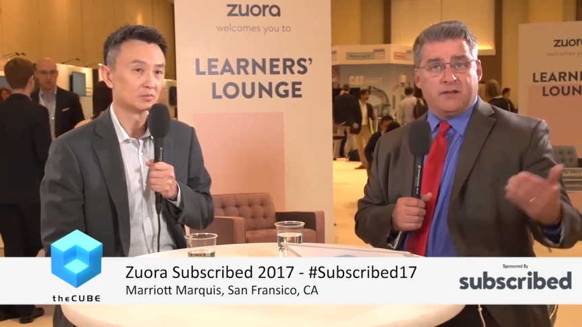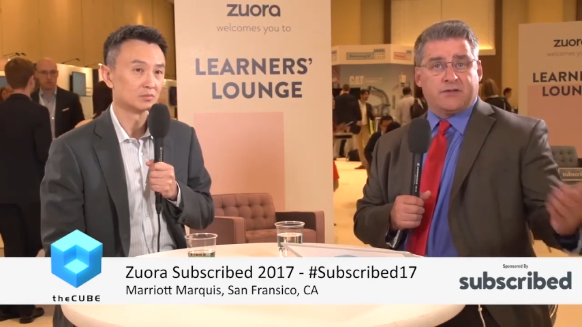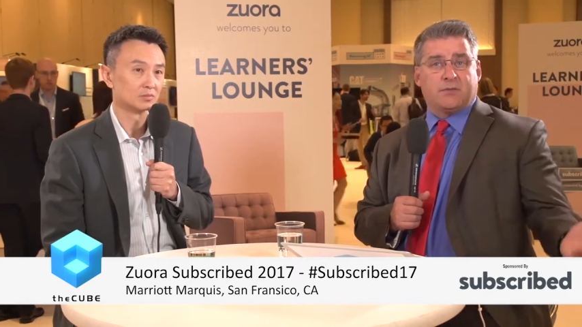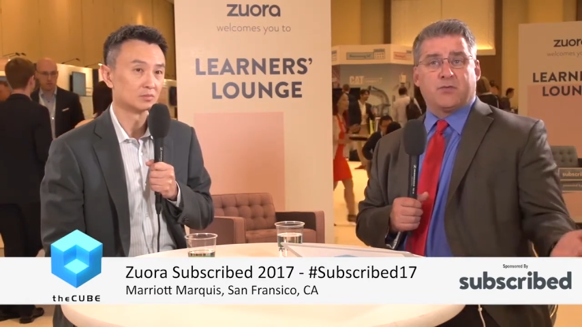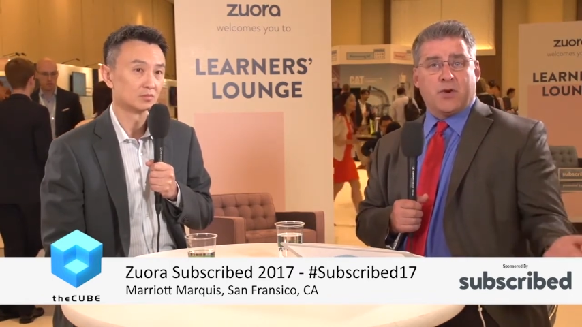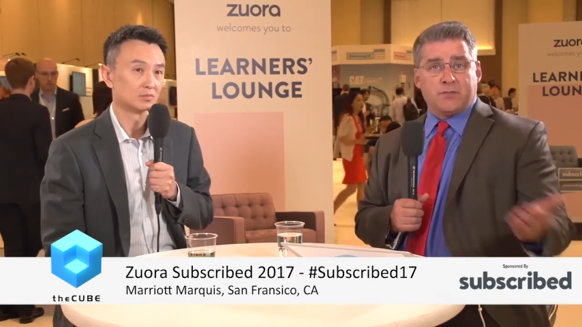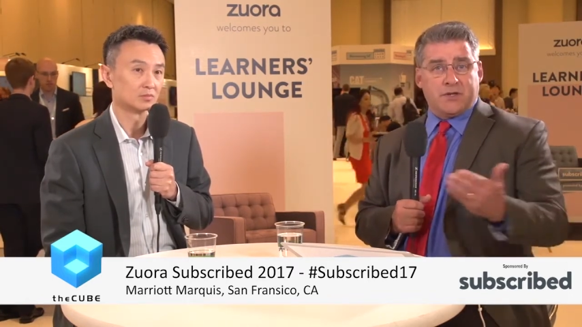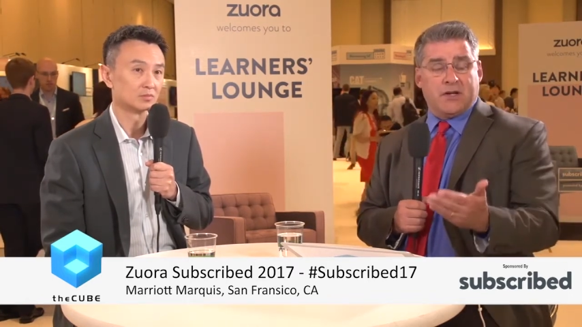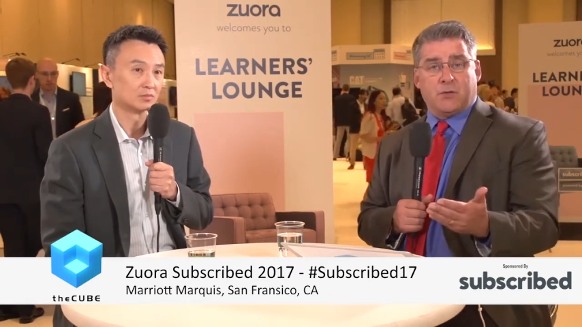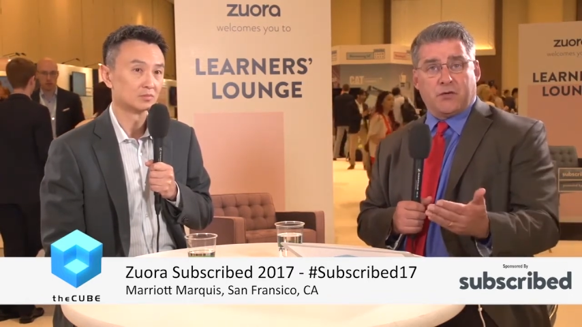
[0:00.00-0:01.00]
Speaker 1: and
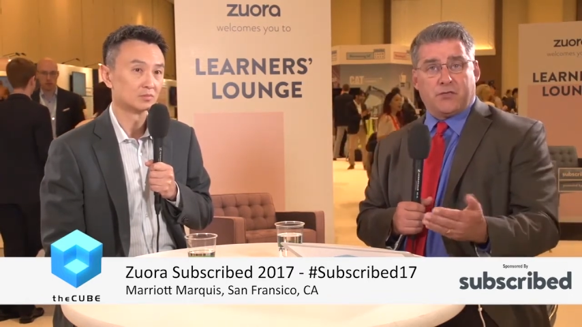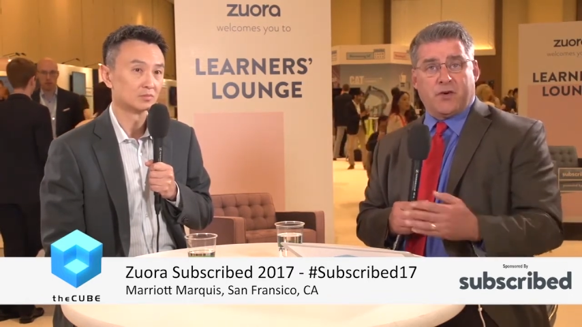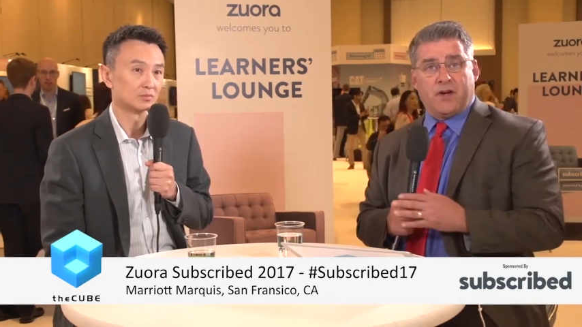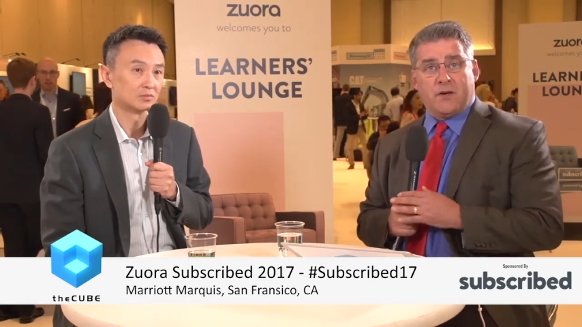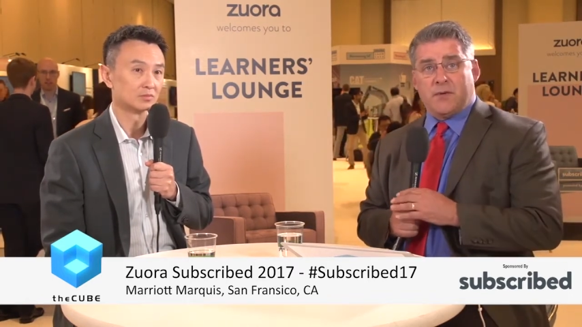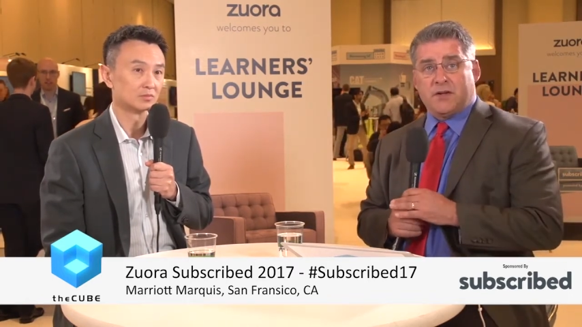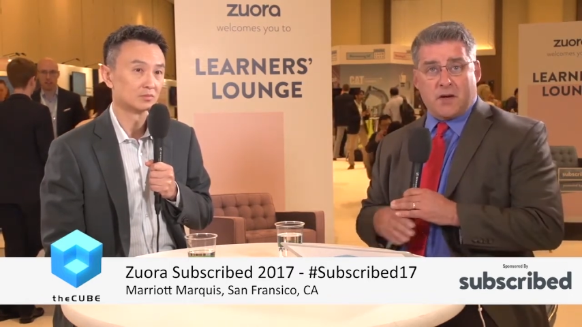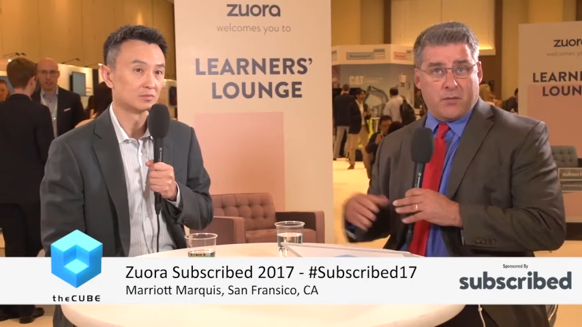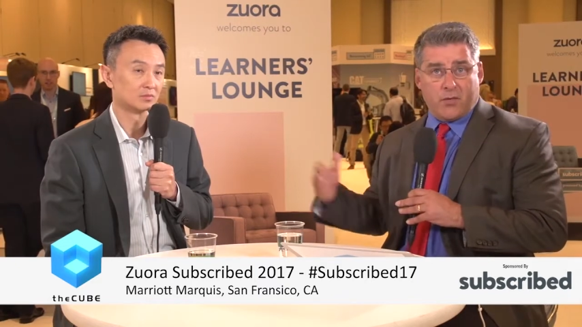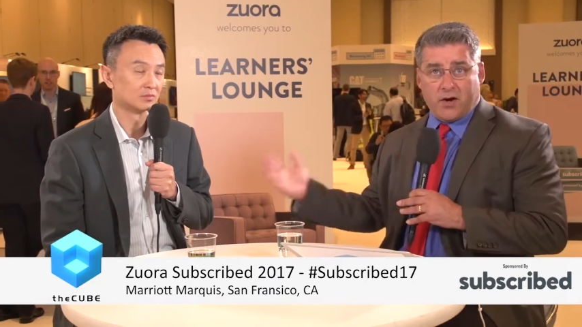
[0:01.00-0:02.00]
subscription equals freedom,
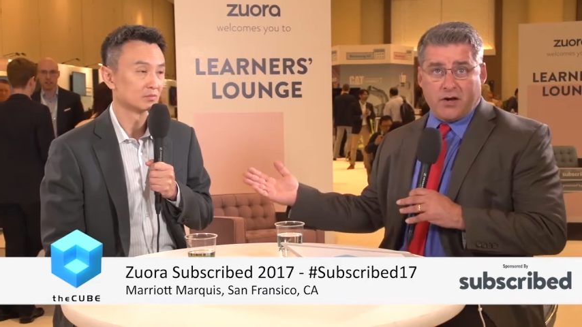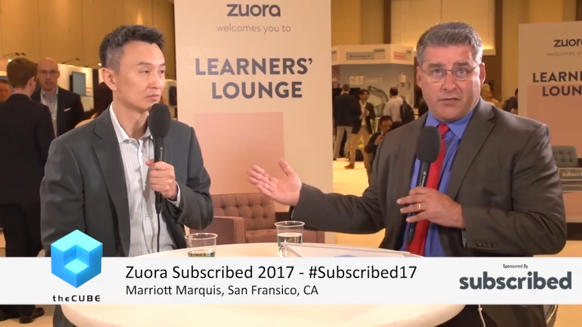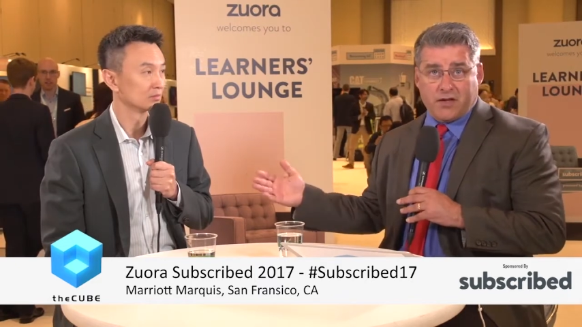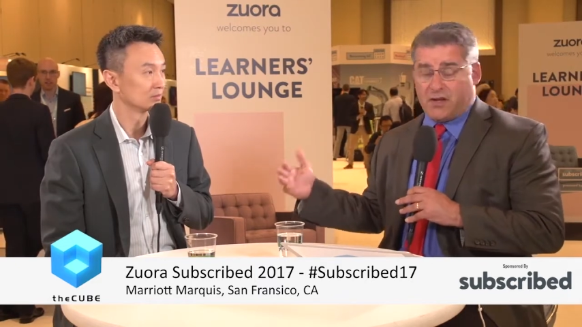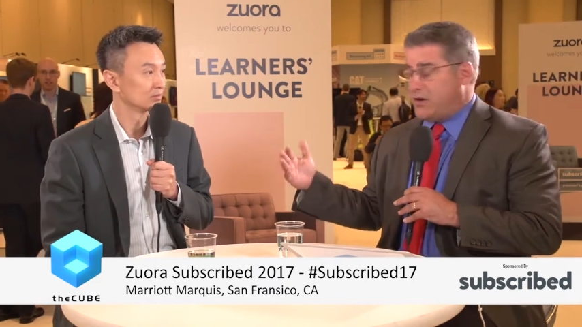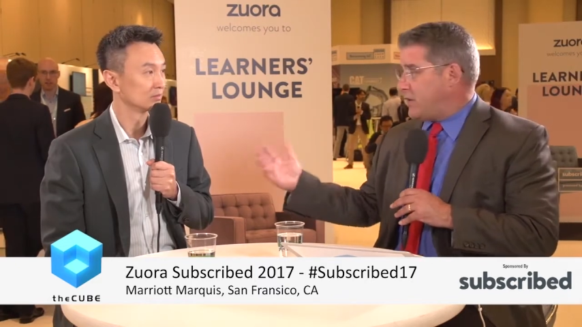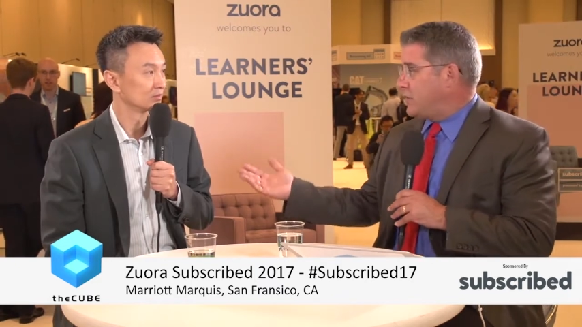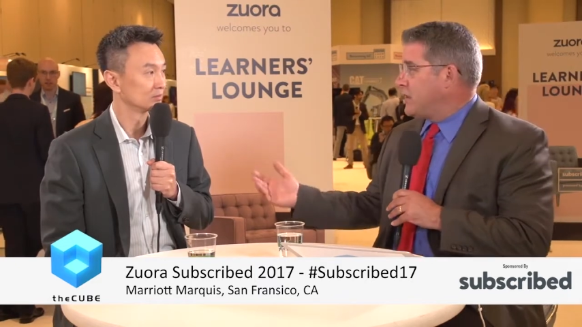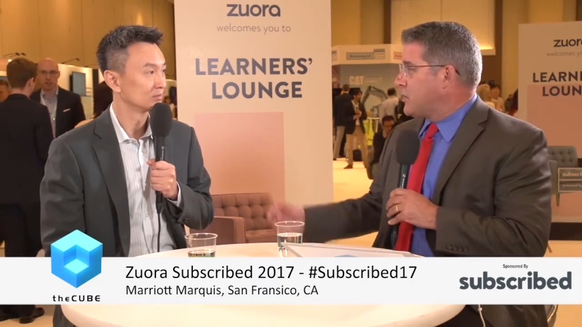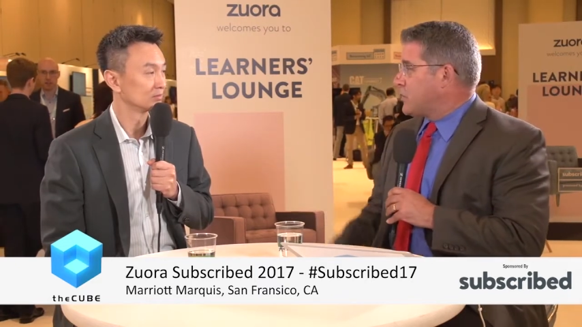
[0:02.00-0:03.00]
and coming right off the
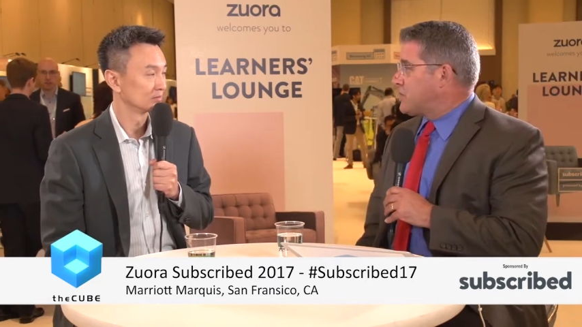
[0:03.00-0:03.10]
keynote.